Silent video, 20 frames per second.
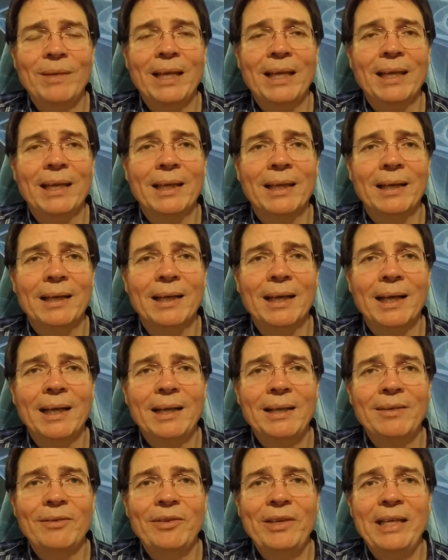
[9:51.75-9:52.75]
and
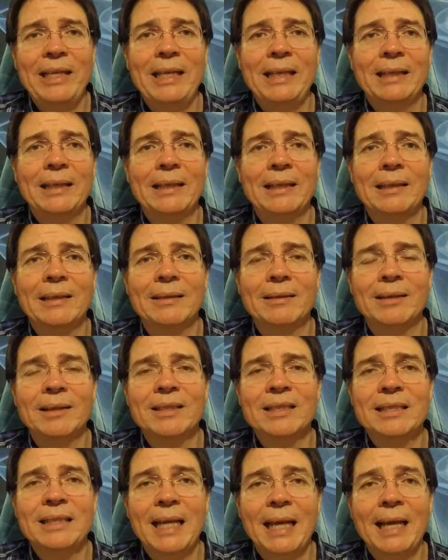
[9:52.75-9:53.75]
I have eaten
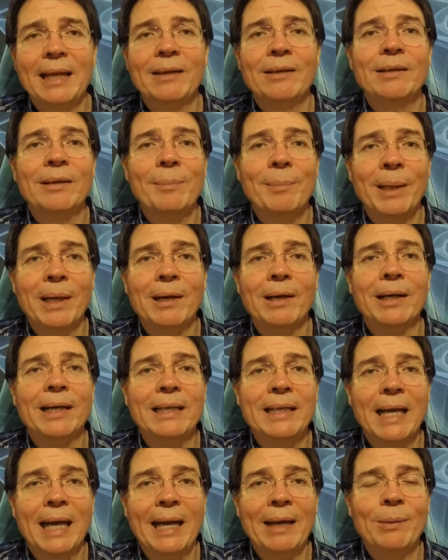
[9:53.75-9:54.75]
the standard
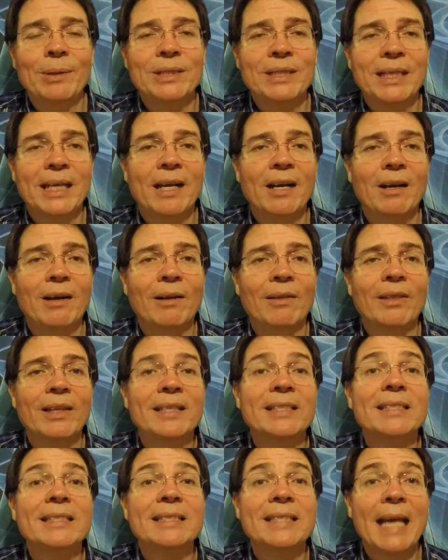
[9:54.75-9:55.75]
American diet, which they call
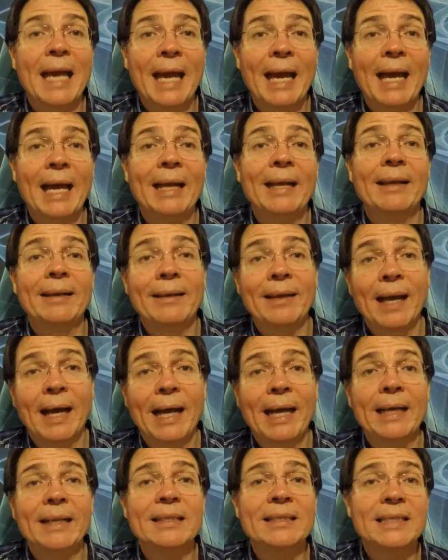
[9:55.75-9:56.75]
the SAD
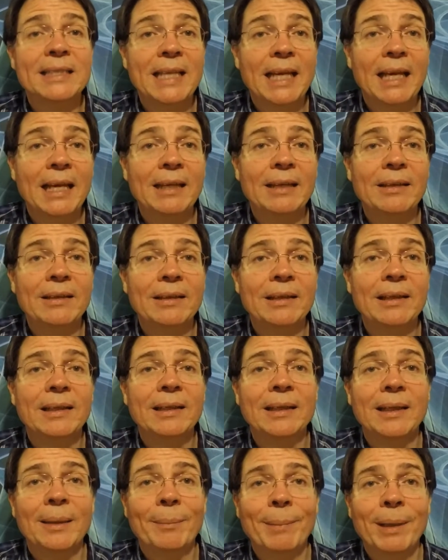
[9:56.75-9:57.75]
diet, Standard
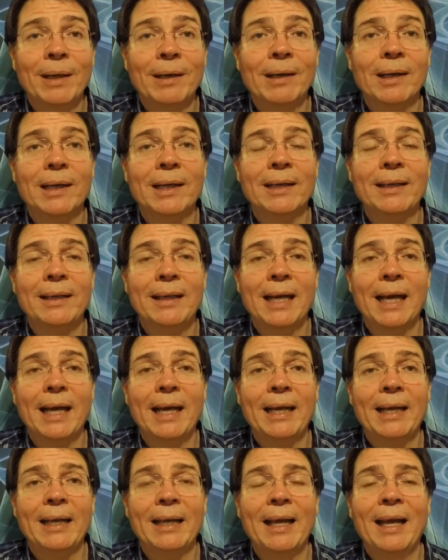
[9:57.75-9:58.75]
American
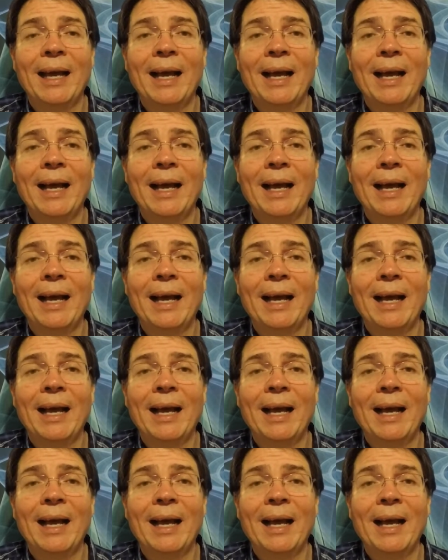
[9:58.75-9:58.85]
Diet.